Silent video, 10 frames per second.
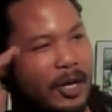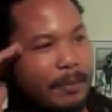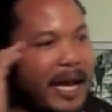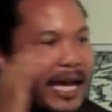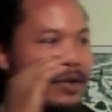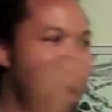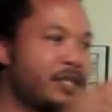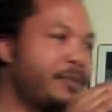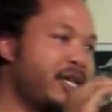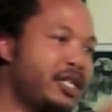Come back and
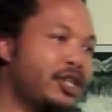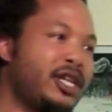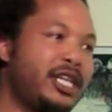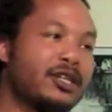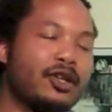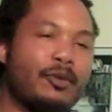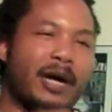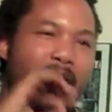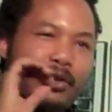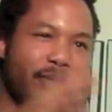whisper in your earlobe
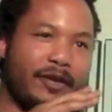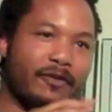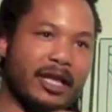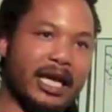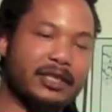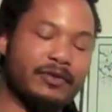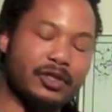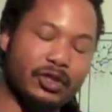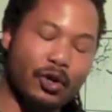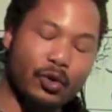how Greek
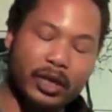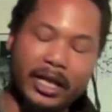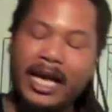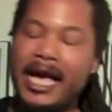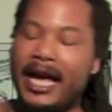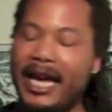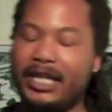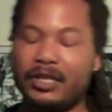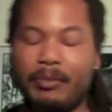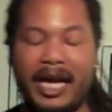philosophers stole and
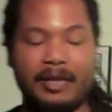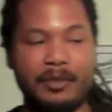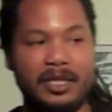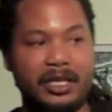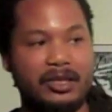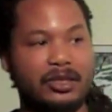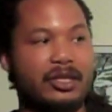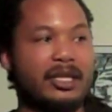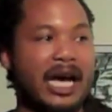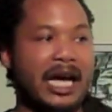Asian mathematicians
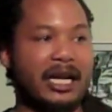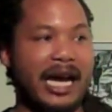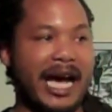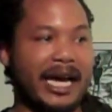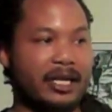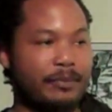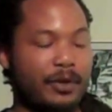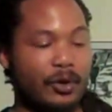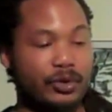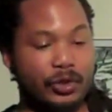couldn't honor how I
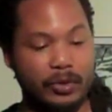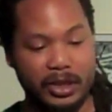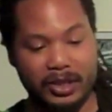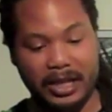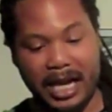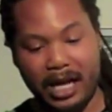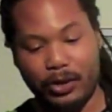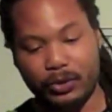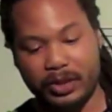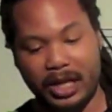compose you in the
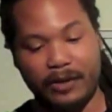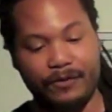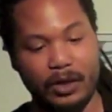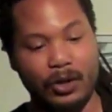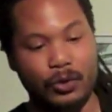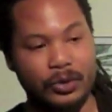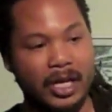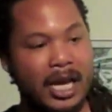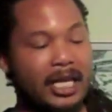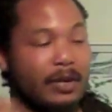Chicago state of flows
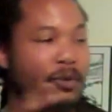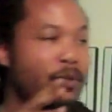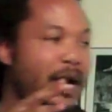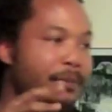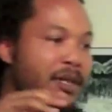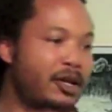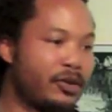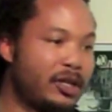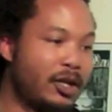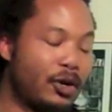that were right
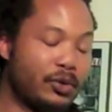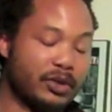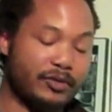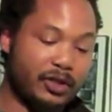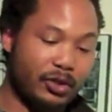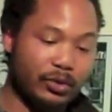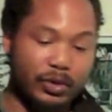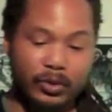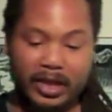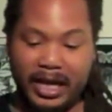below the nose of
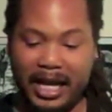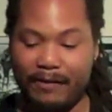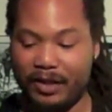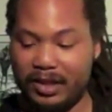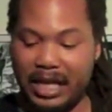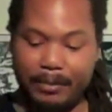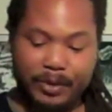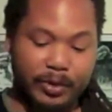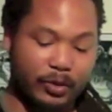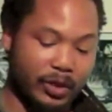students who said heaven
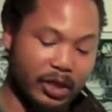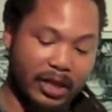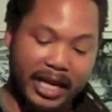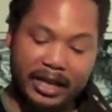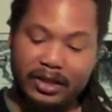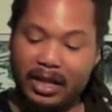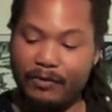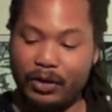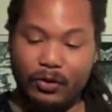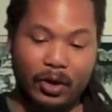stops between your legs and never